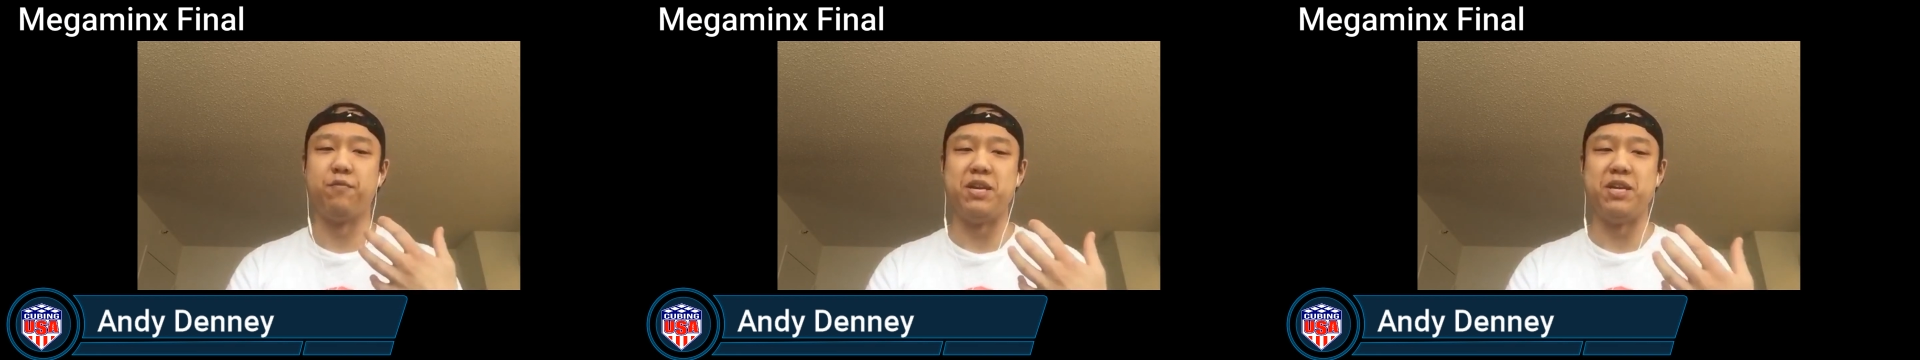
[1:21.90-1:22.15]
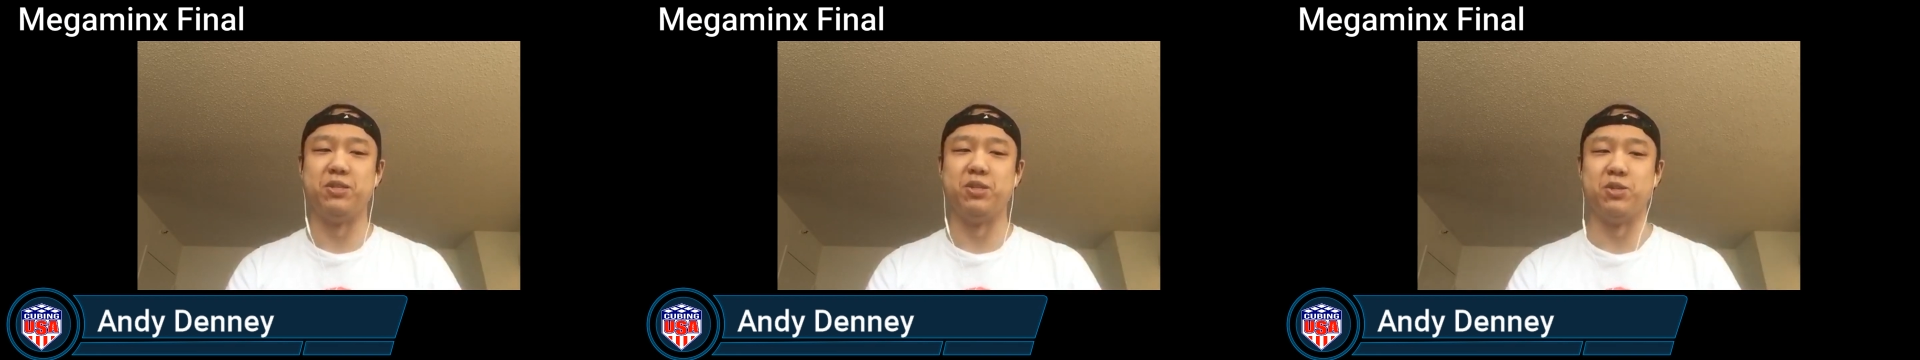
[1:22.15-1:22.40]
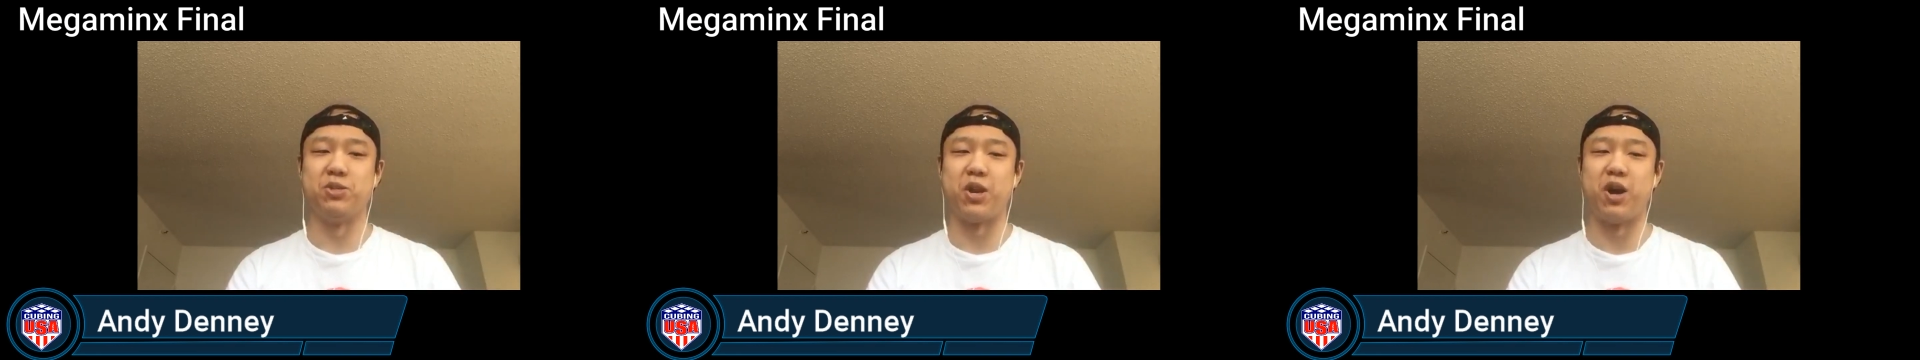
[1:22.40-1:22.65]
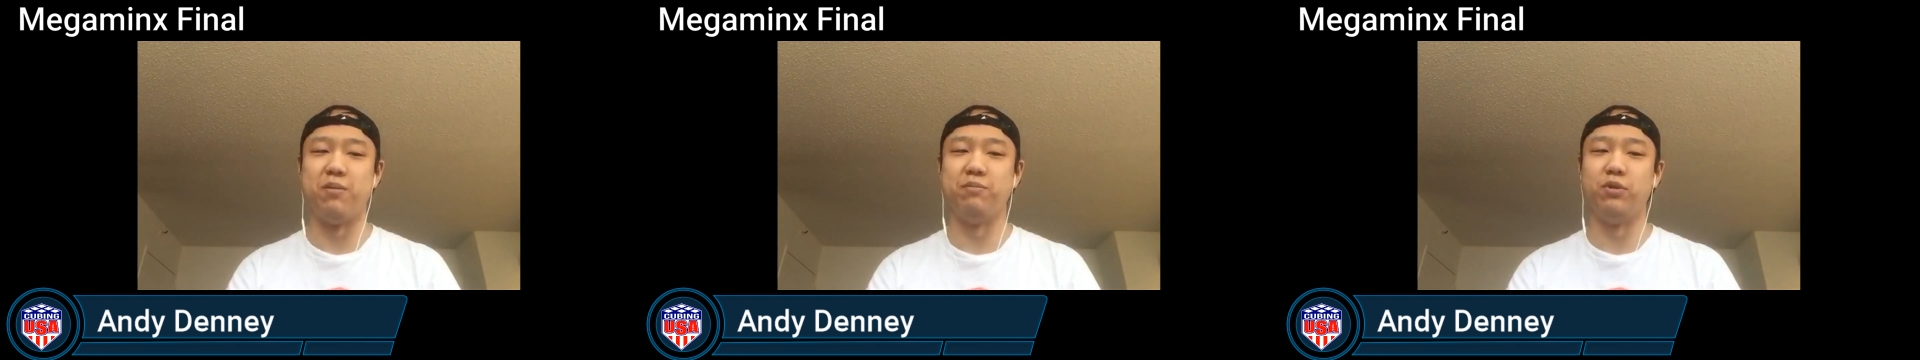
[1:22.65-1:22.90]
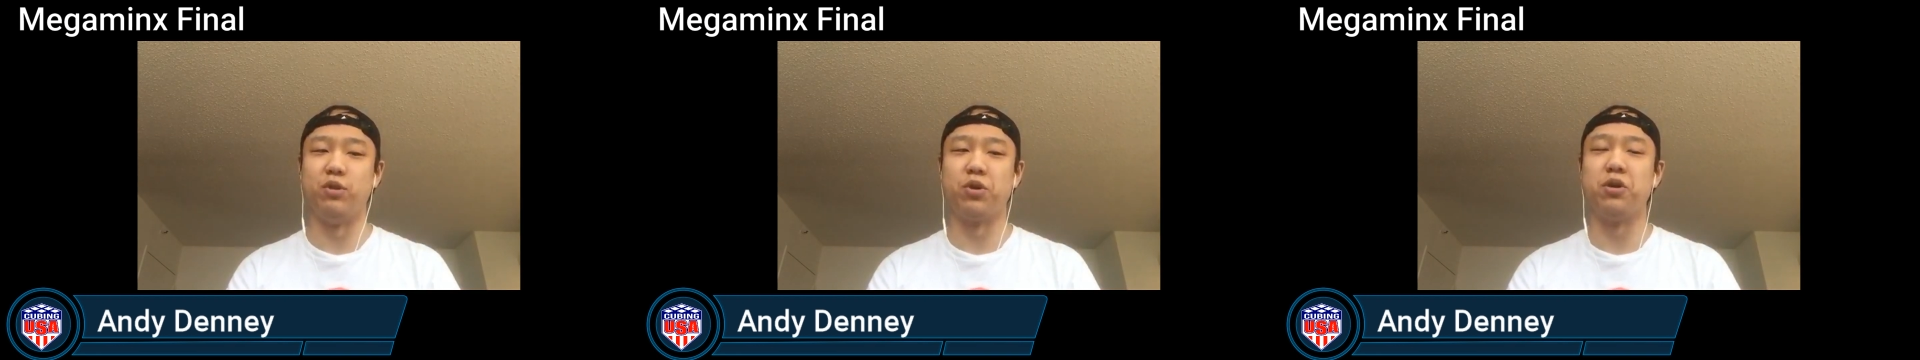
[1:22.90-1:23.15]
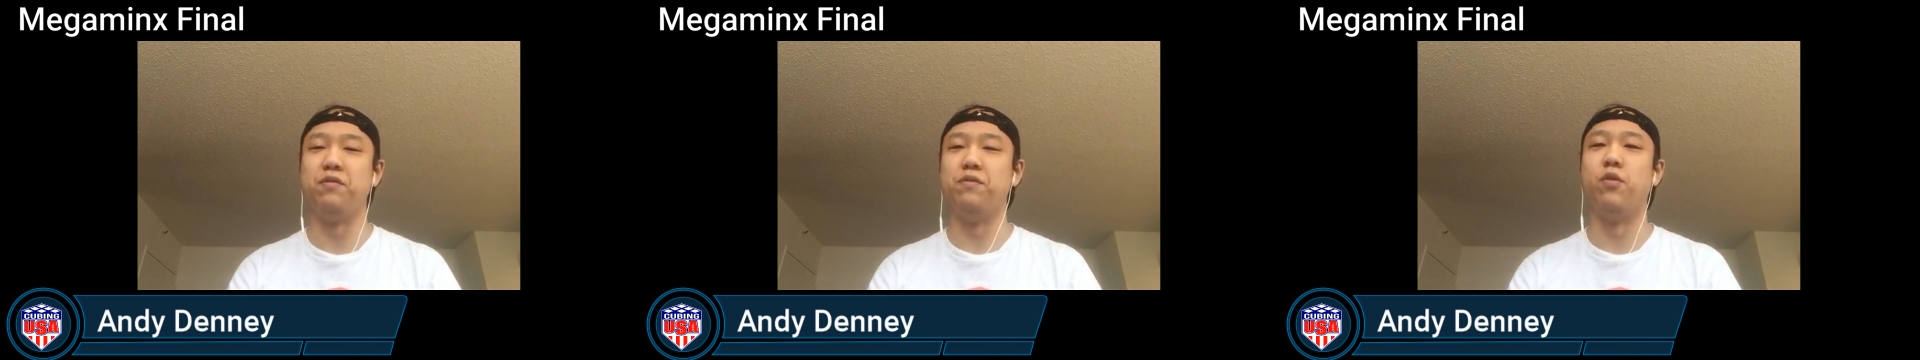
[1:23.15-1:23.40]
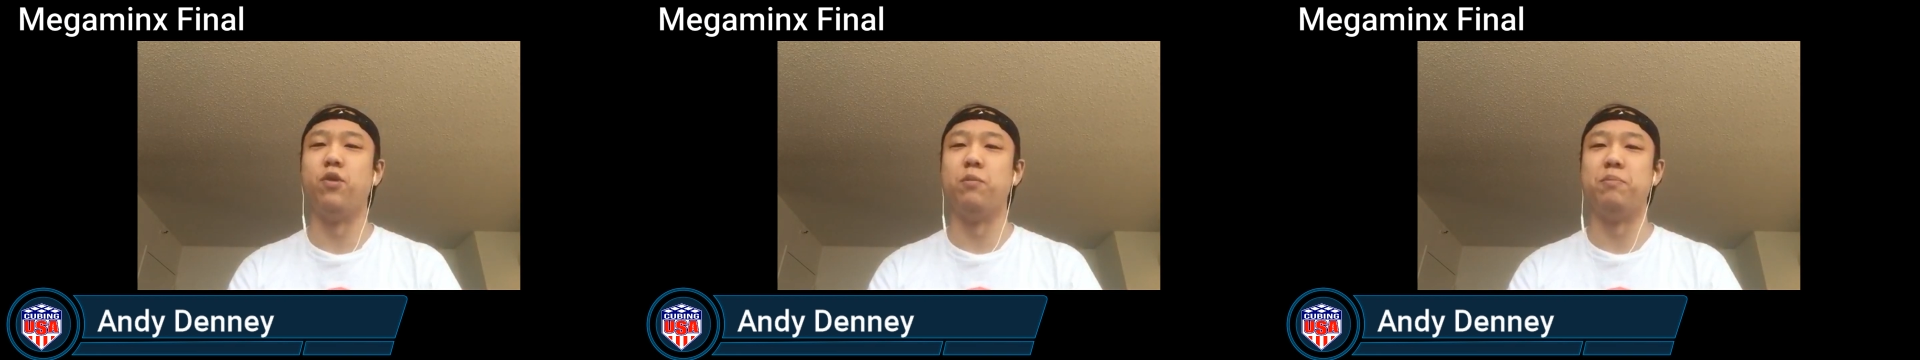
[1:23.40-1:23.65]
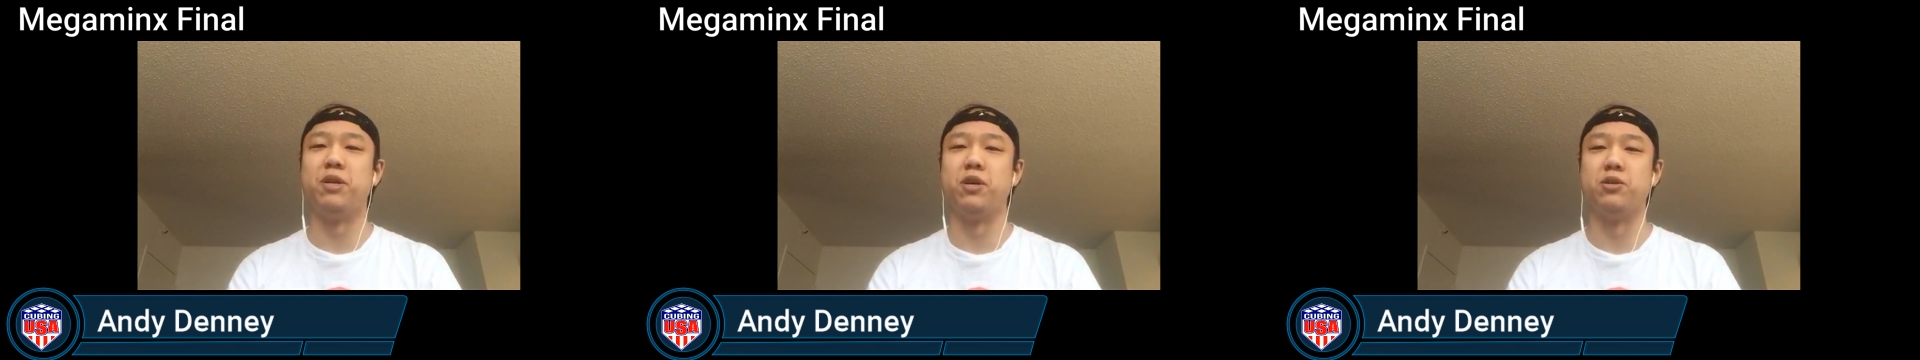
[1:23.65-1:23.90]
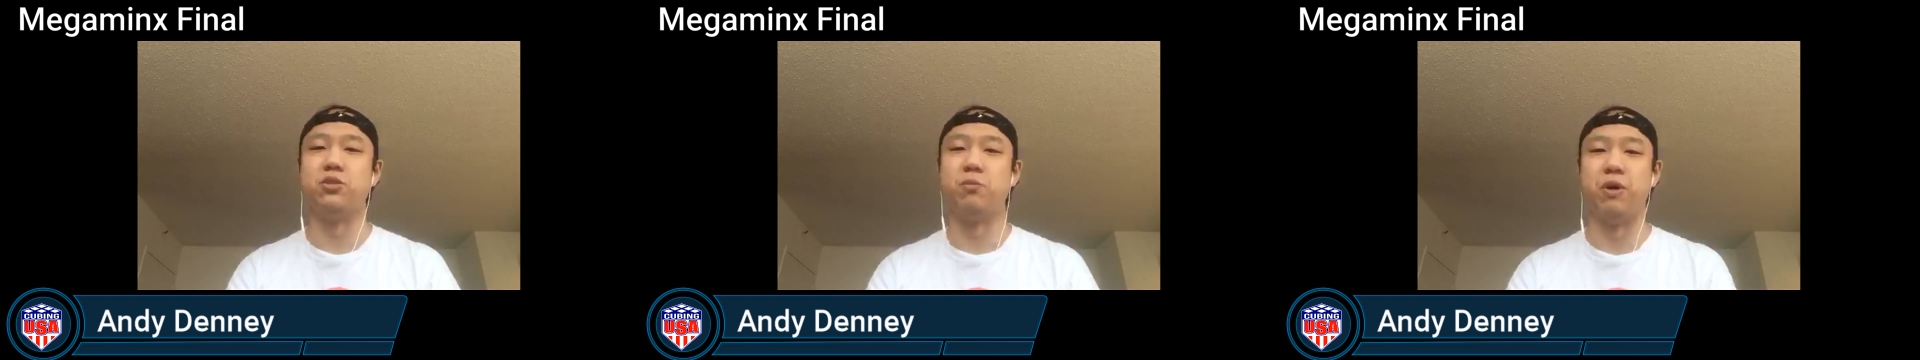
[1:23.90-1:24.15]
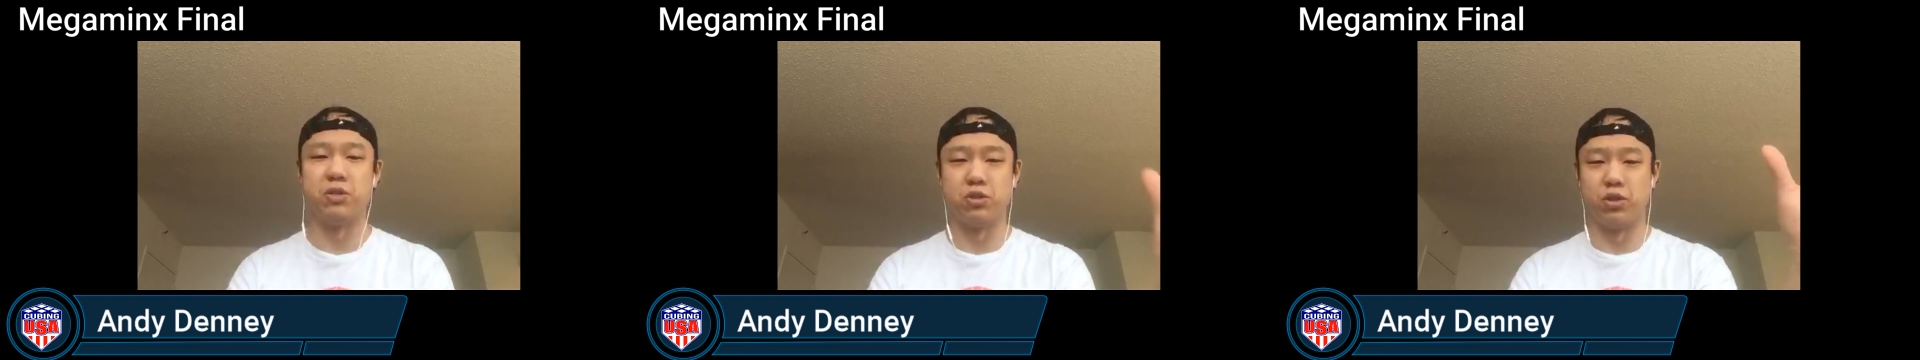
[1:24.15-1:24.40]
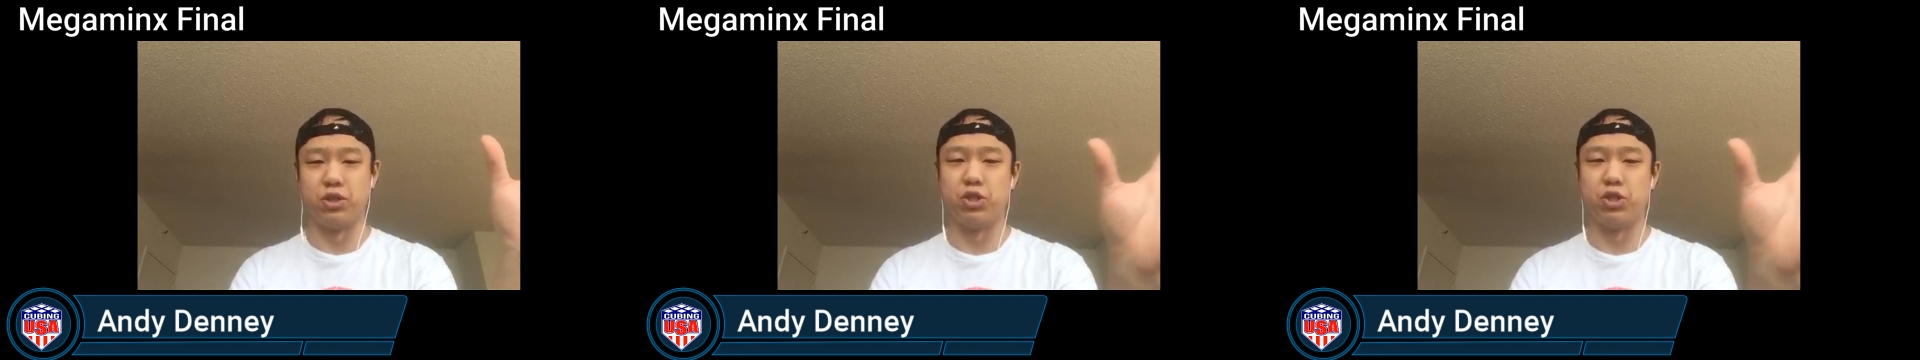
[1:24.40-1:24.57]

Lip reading: pieces that I'm looking for because the puzzle is